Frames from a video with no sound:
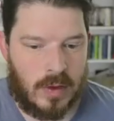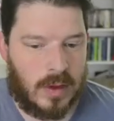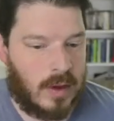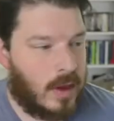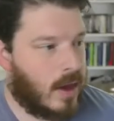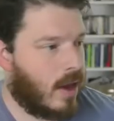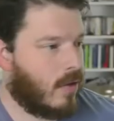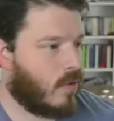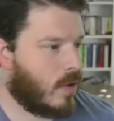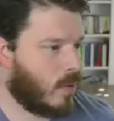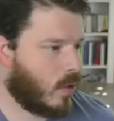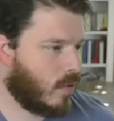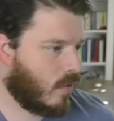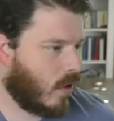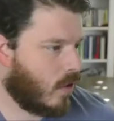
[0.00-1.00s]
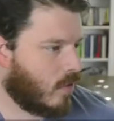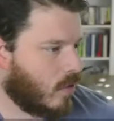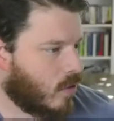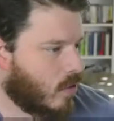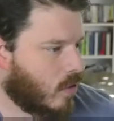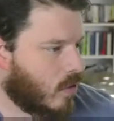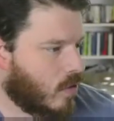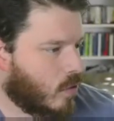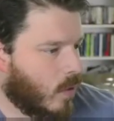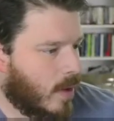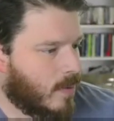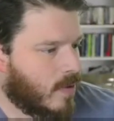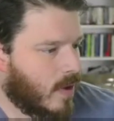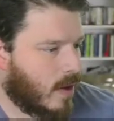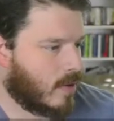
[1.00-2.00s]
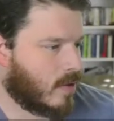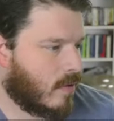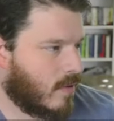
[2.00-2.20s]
if we move over to this website over